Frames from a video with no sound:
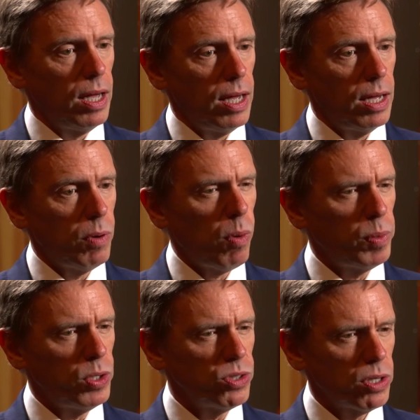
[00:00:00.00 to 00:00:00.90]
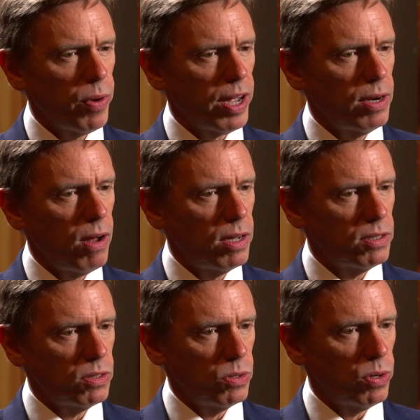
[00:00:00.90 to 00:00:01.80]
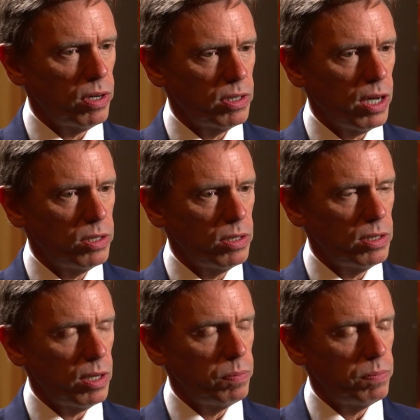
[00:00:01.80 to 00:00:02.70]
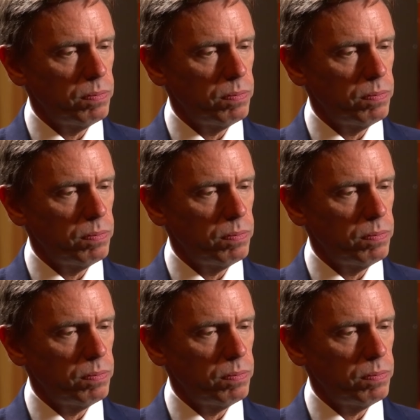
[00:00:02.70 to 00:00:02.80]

Uh, but what we also recognise as an organisation is that